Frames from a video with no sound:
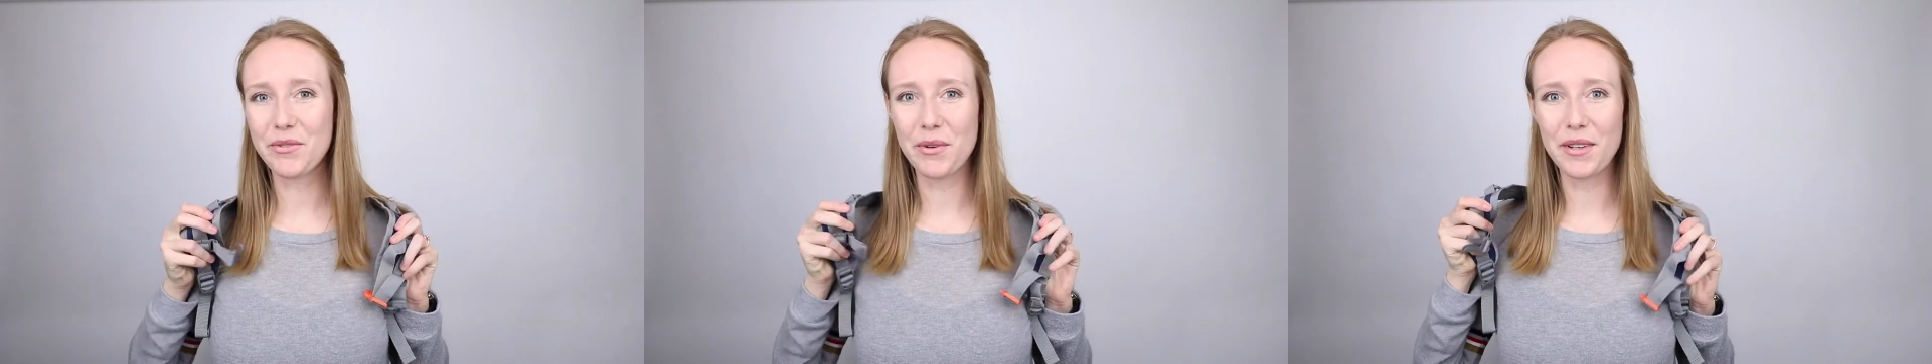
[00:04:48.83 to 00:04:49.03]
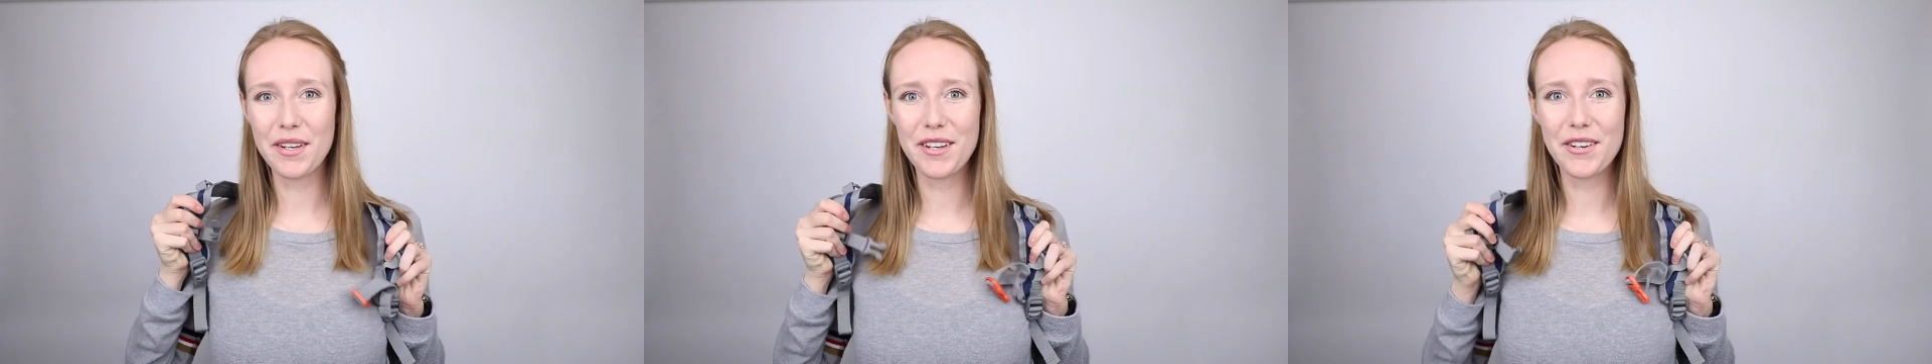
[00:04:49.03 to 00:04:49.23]

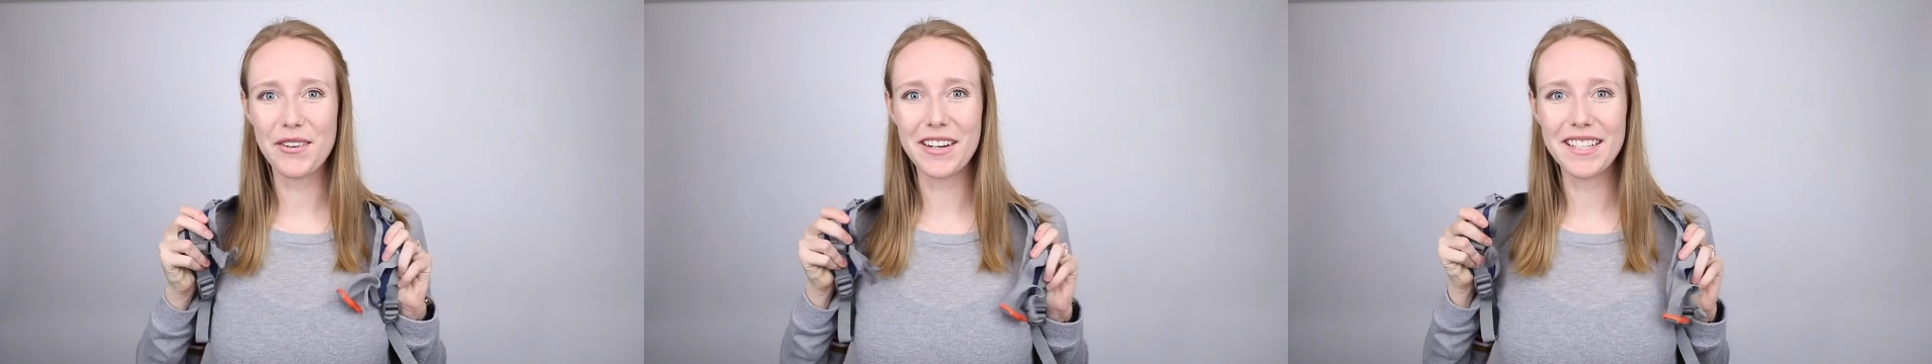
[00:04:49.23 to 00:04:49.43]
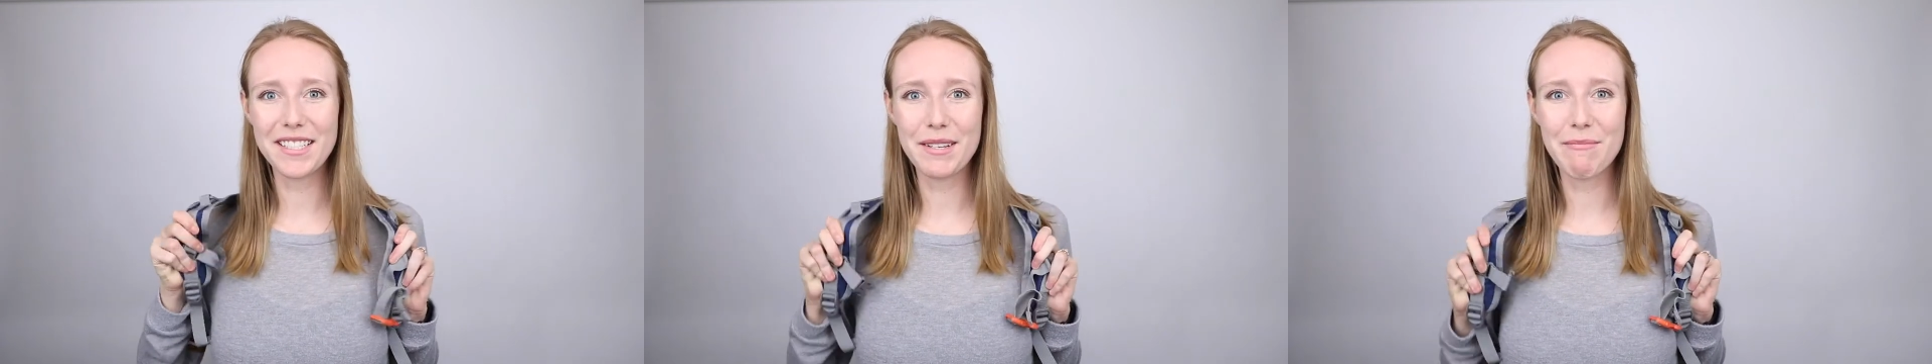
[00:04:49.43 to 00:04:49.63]
really
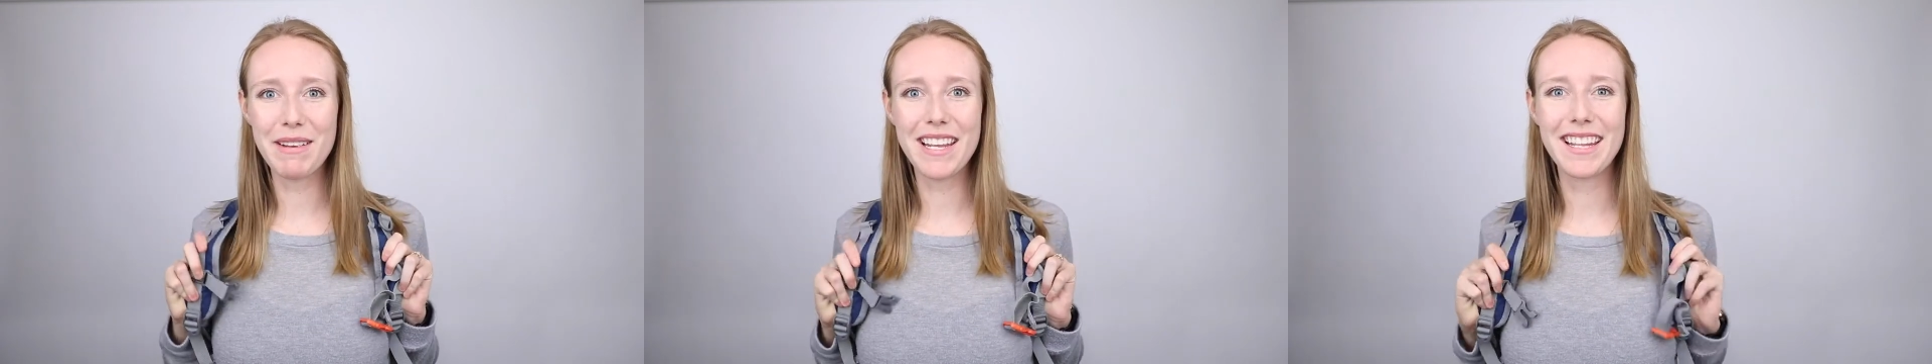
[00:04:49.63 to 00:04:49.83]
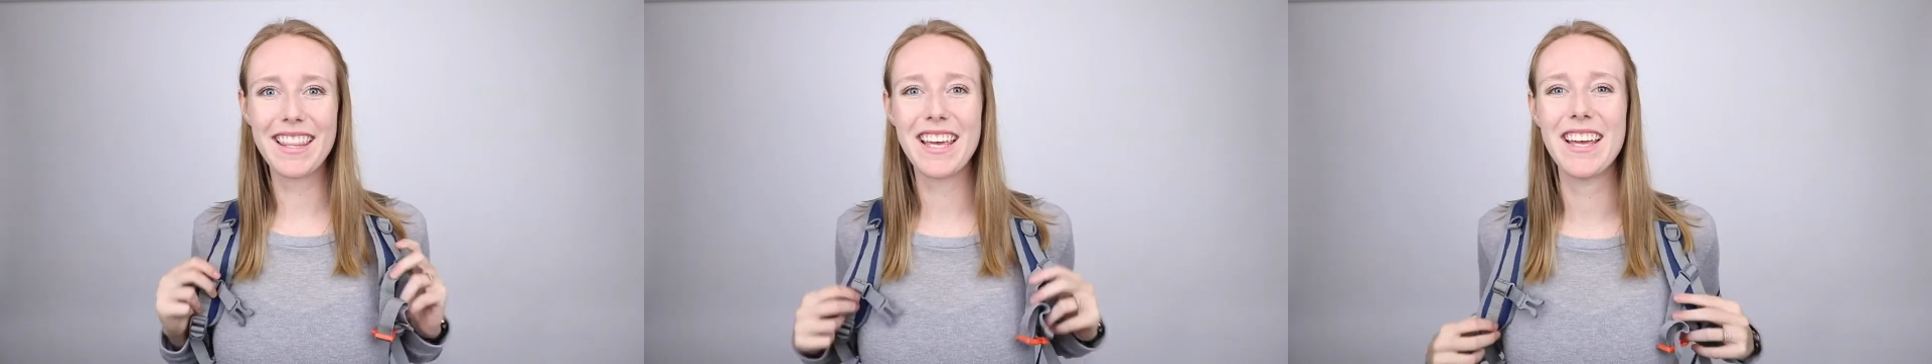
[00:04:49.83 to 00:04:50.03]
annoying to
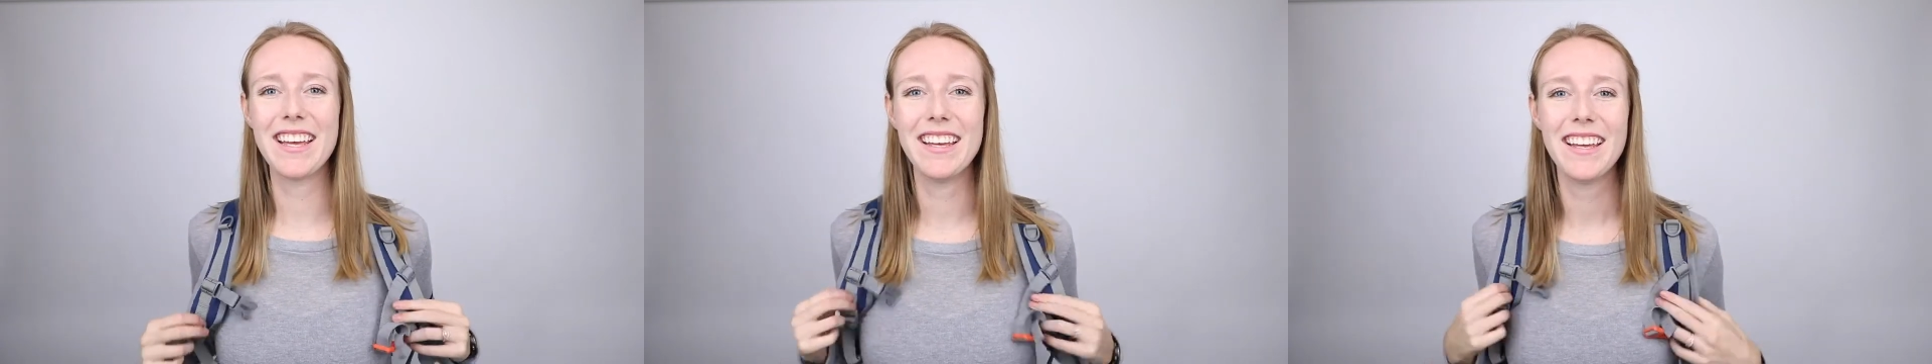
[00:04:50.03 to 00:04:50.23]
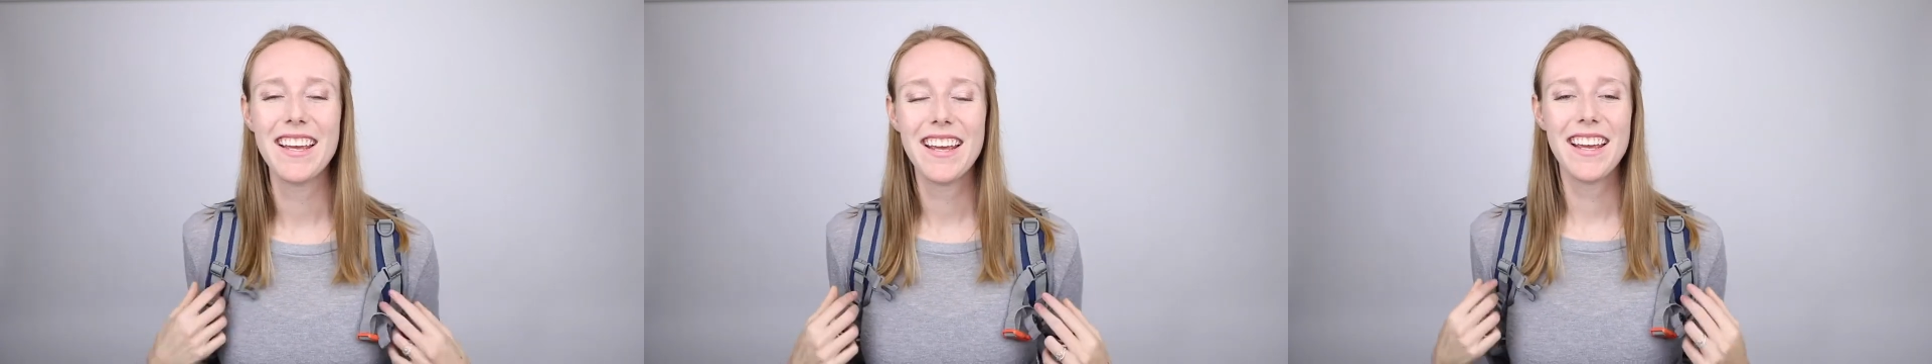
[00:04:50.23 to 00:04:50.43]
me
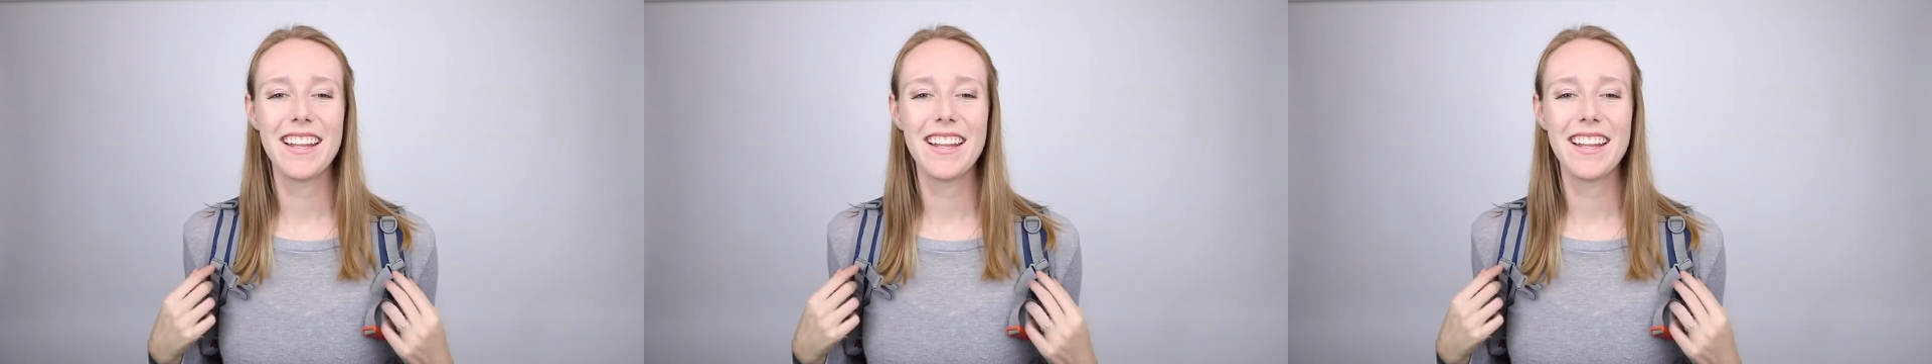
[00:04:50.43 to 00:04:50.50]
that